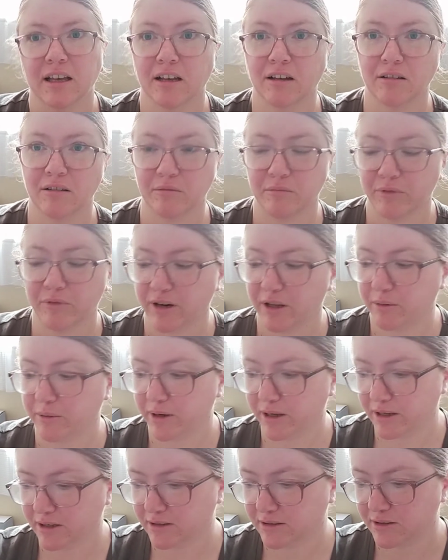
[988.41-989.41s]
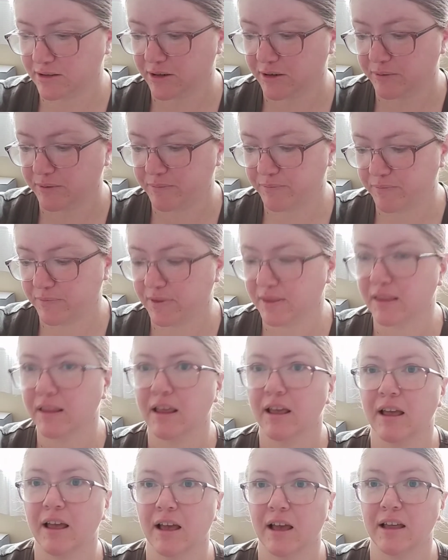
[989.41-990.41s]
kill them pretty quick. So
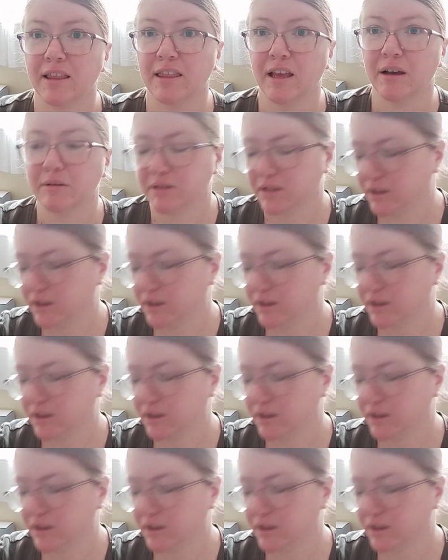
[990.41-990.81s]
that was